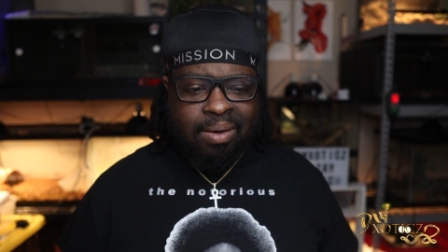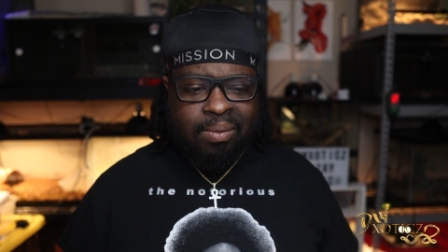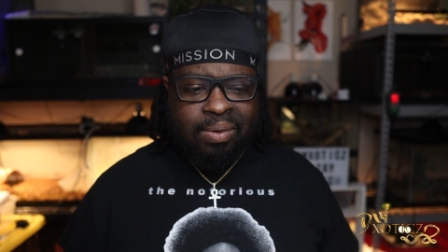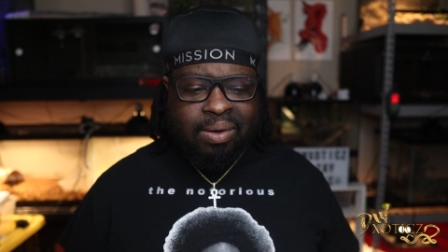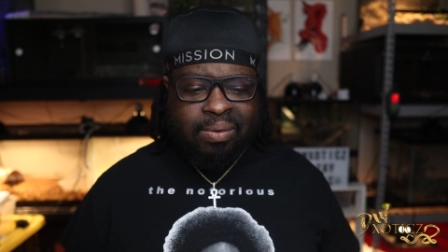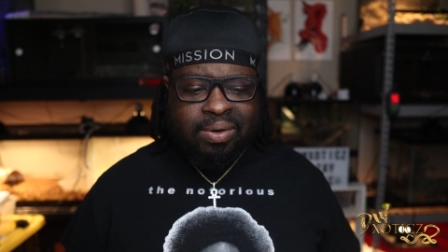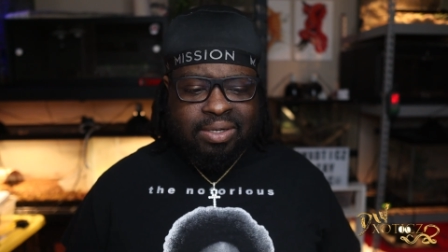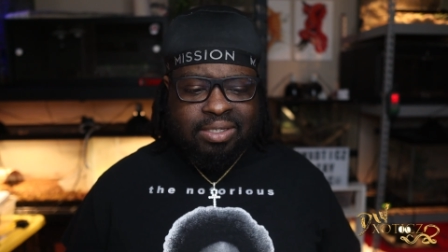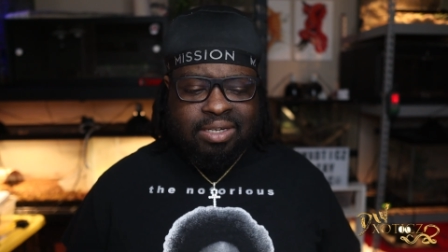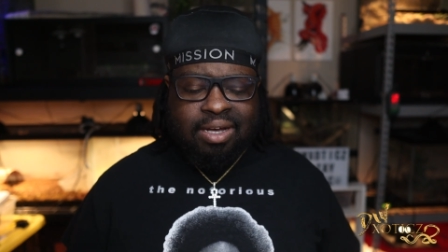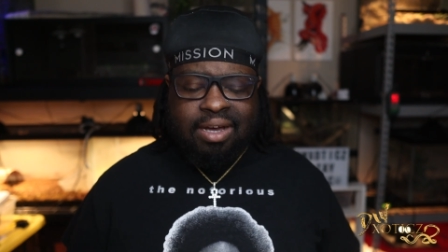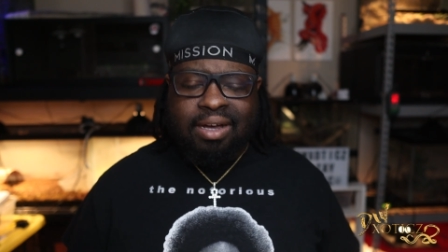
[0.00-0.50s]

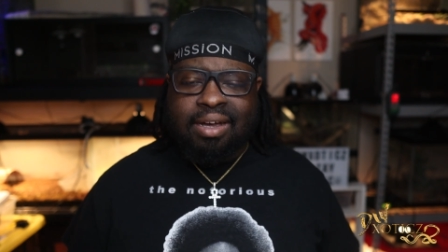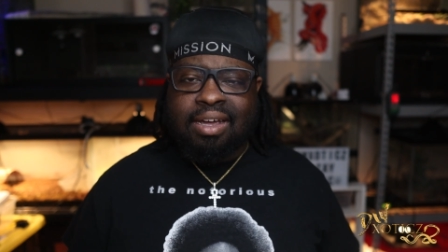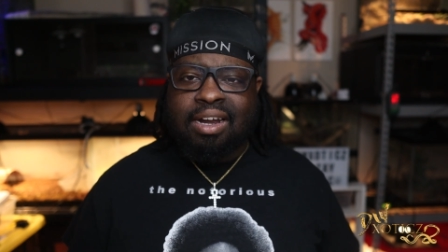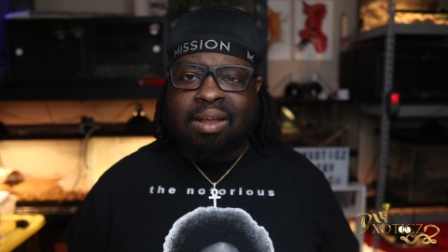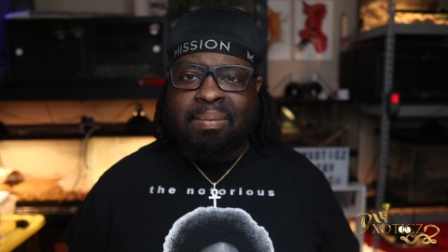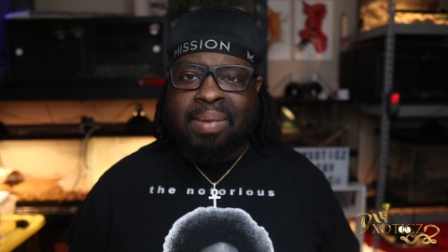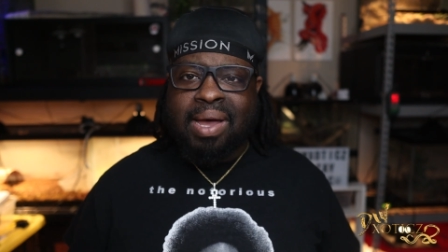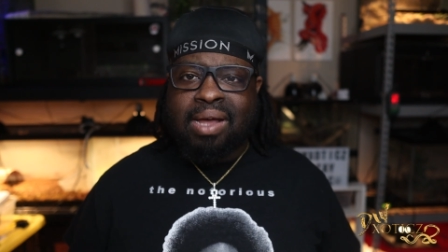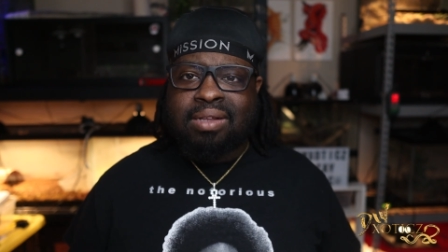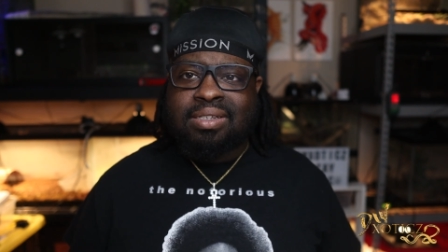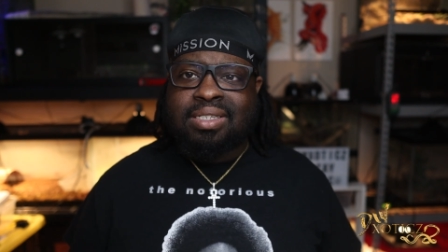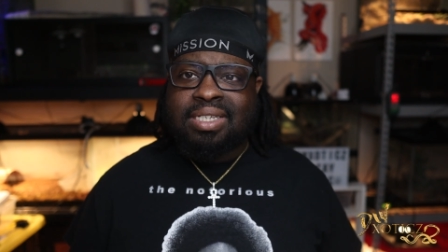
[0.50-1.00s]
We were talking
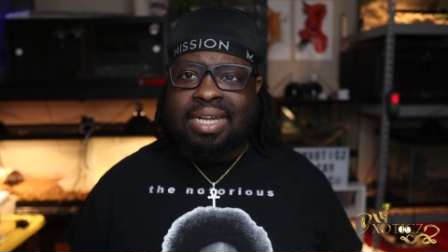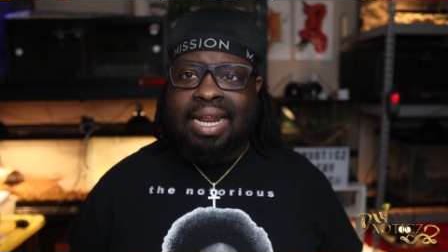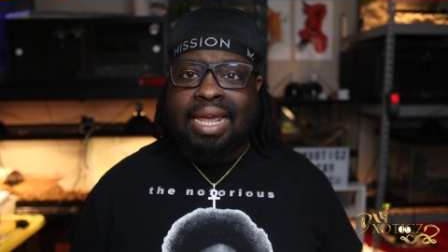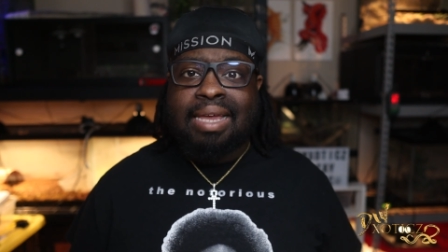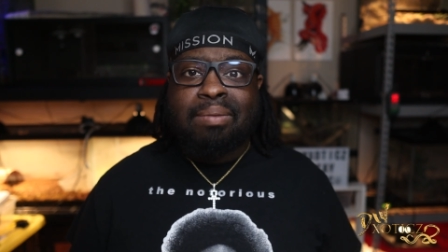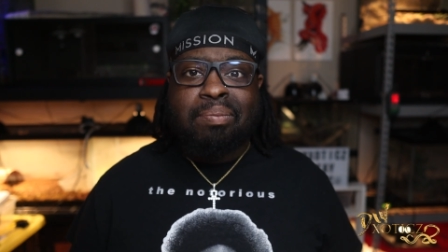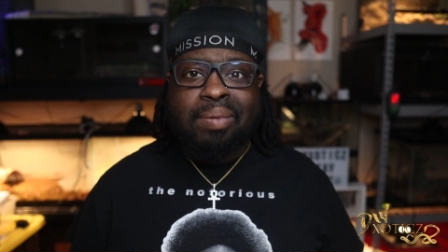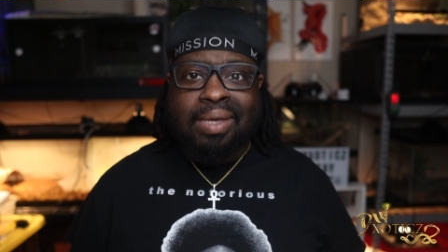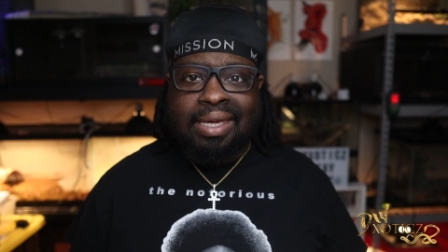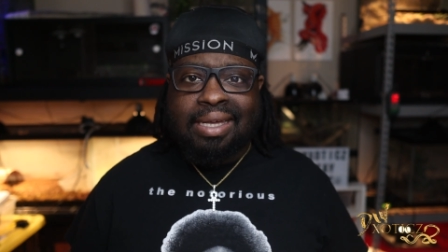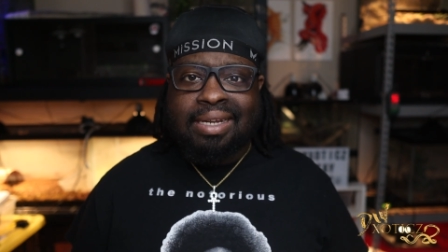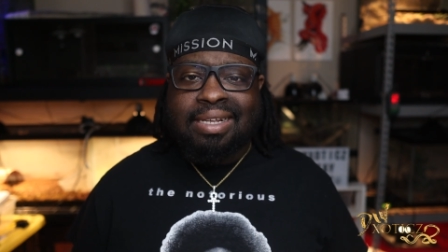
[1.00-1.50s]
about
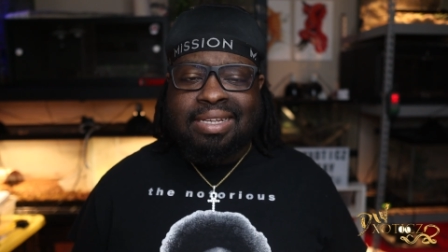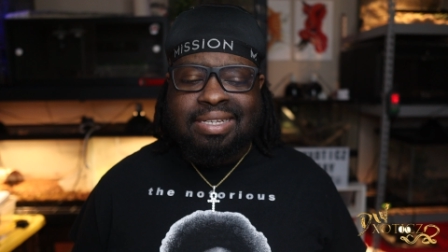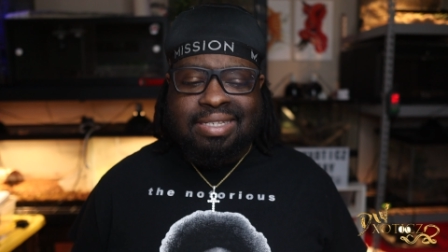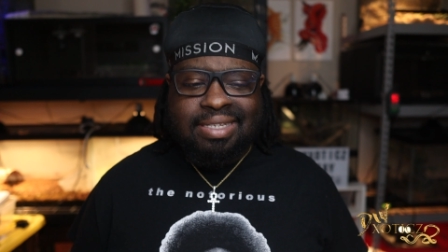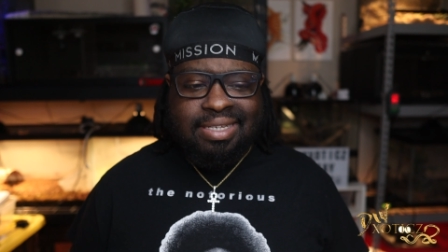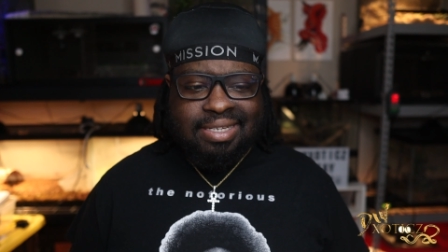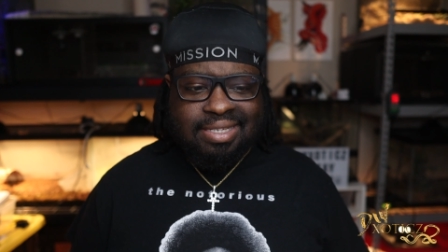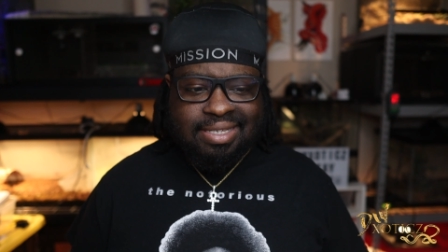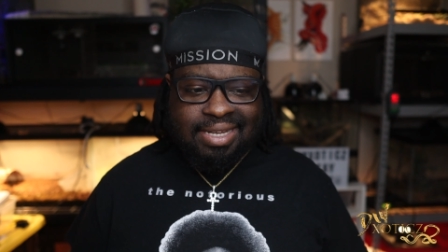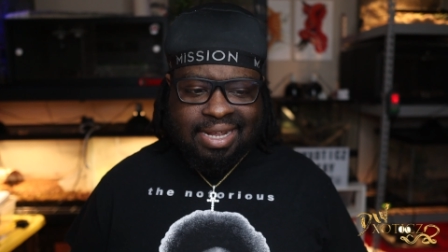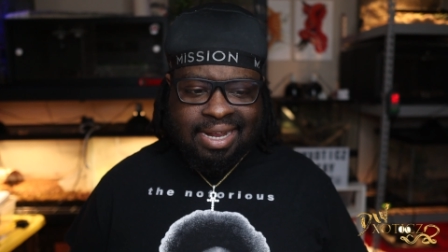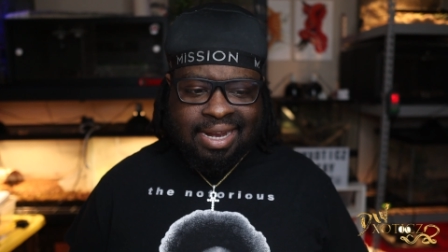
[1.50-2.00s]
snake
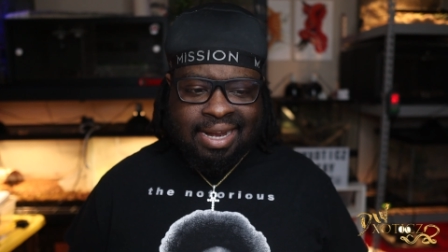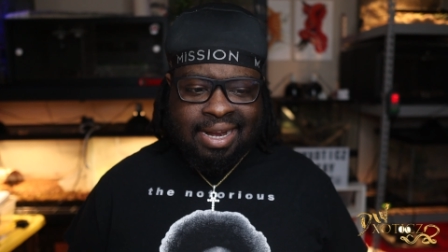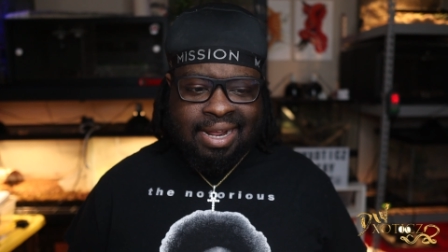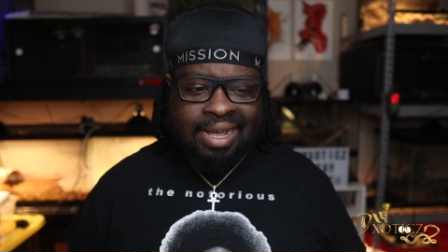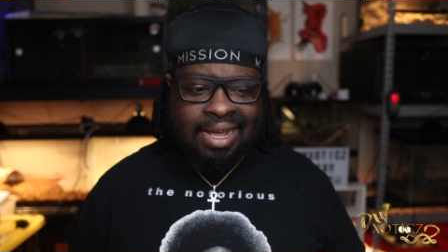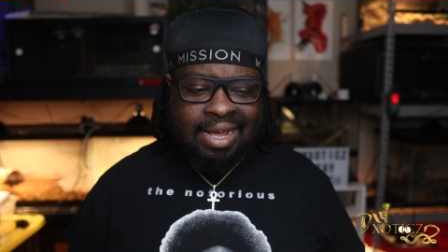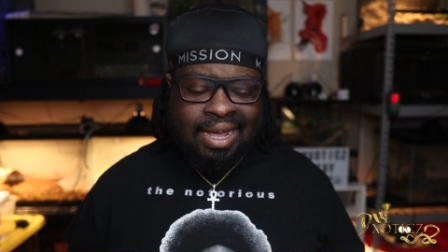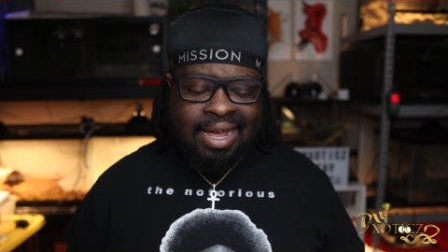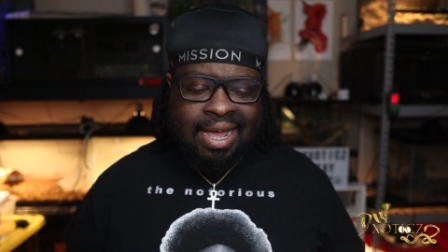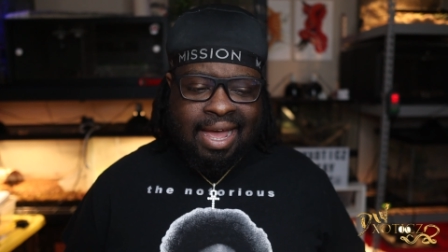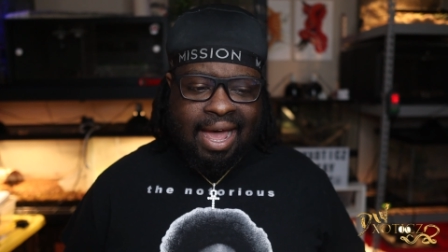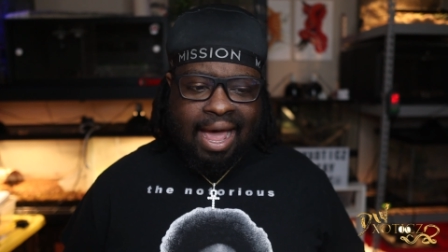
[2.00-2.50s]
penises, and
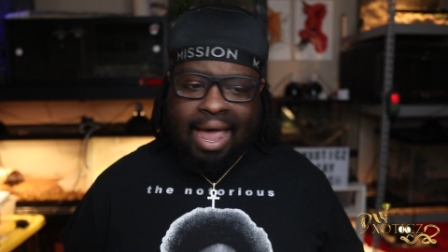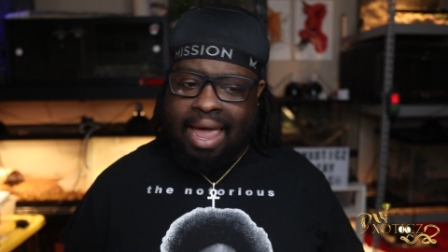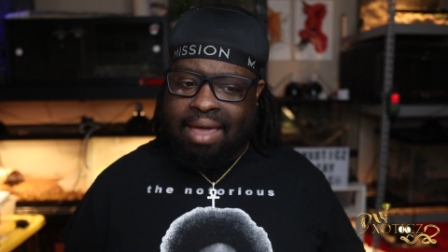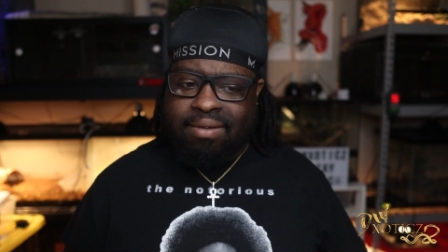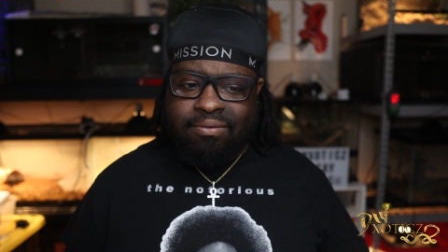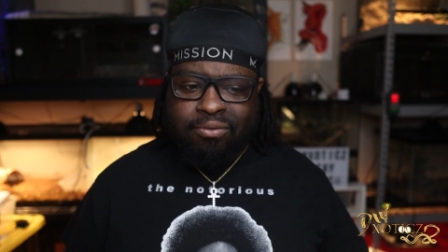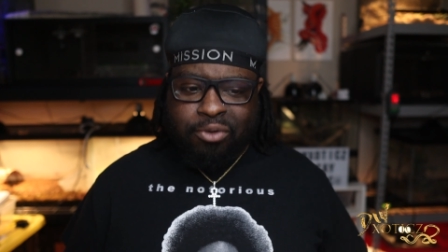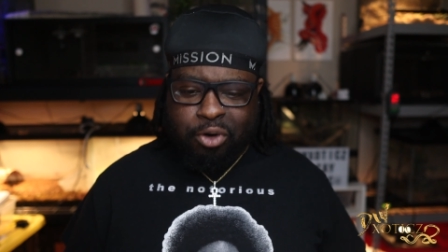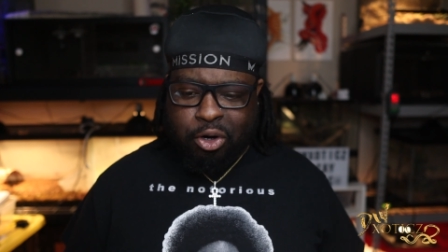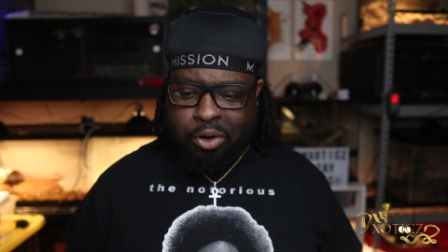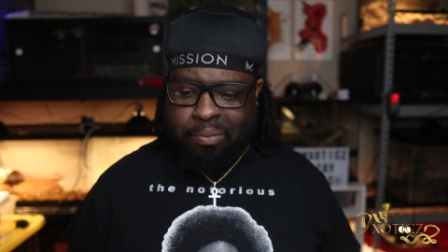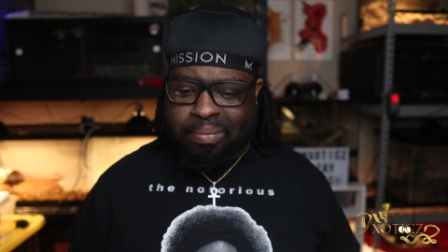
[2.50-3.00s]
I
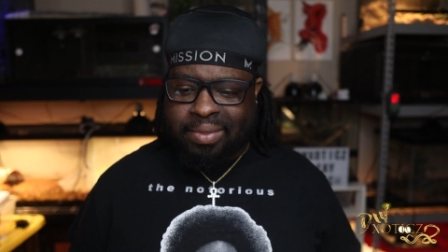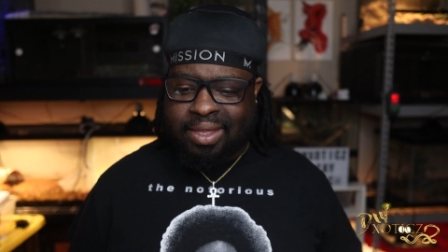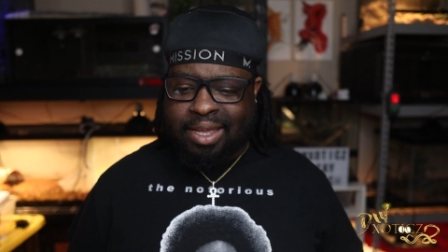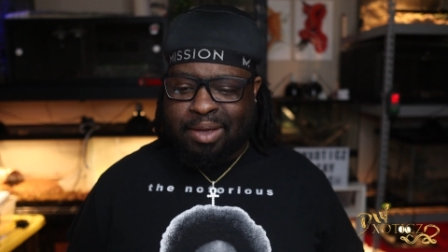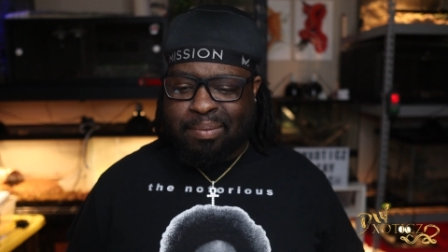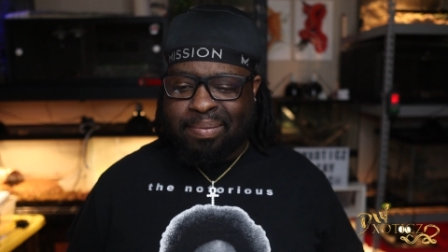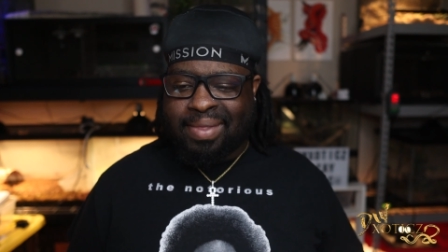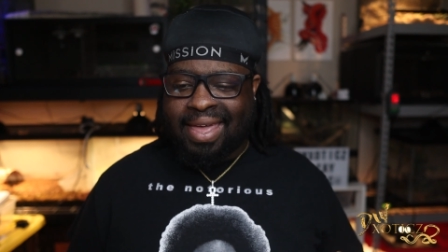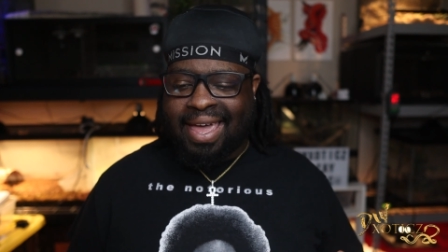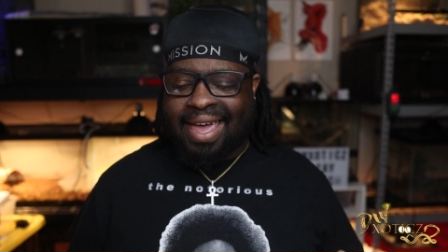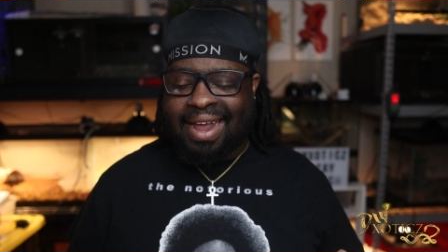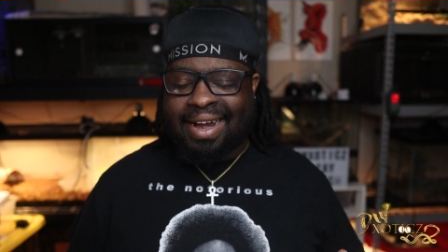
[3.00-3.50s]
informed
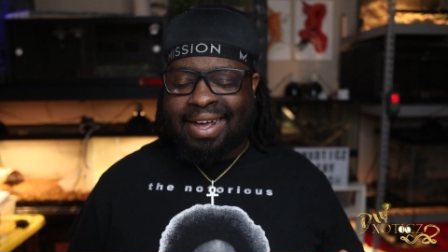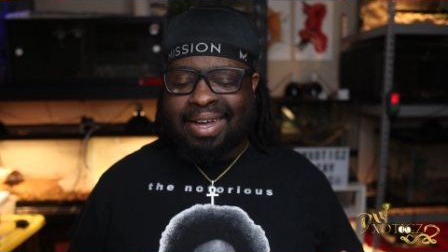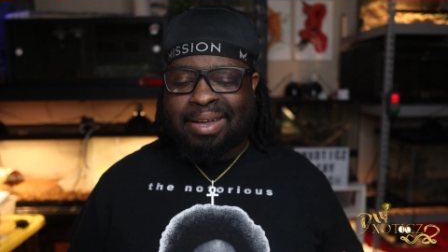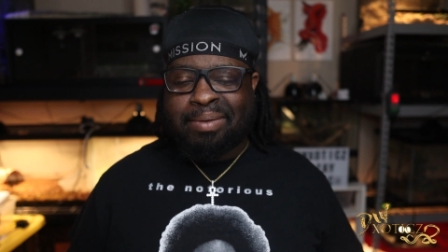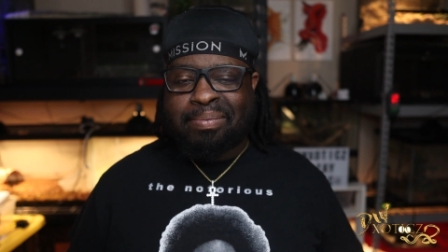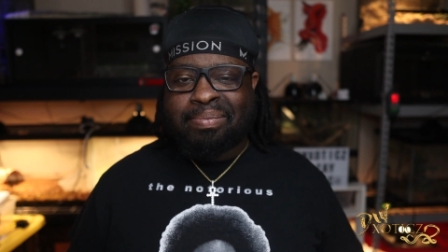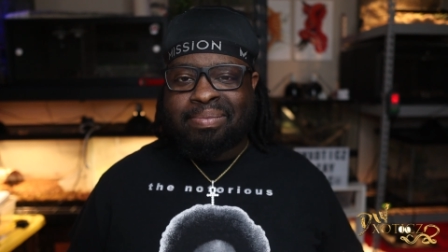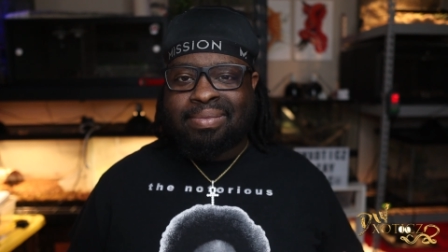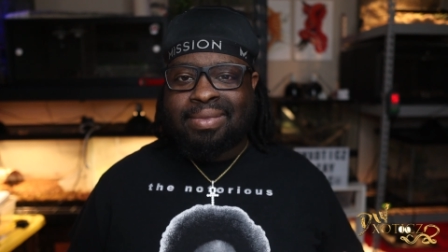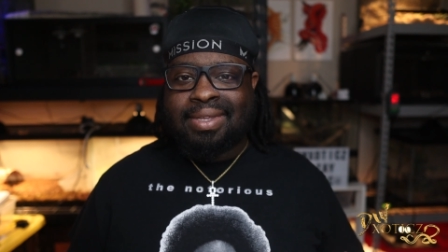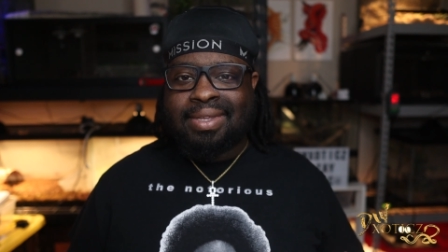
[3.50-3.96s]
them that